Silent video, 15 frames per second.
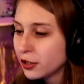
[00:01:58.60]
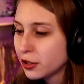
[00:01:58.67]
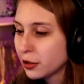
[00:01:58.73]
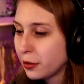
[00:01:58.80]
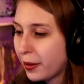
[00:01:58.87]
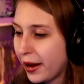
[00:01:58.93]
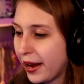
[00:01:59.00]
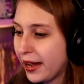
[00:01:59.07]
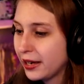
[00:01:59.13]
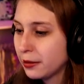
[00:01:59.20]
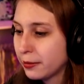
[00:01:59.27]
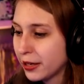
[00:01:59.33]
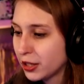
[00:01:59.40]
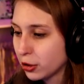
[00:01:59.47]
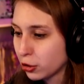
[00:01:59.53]
So I added
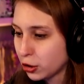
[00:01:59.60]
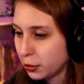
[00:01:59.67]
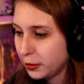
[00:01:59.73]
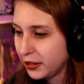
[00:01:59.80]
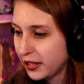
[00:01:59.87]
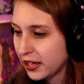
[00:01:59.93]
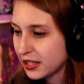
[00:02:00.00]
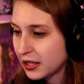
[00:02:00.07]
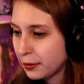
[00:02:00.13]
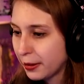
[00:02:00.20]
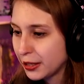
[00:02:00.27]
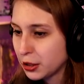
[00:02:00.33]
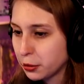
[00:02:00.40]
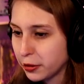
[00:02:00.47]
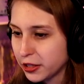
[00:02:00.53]
my social medias and
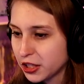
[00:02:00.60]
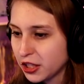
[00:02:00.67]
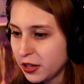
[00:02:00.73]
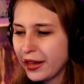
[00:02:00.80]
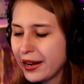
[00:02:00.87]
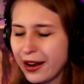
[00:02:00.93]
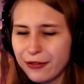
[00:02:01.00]
my Twitch and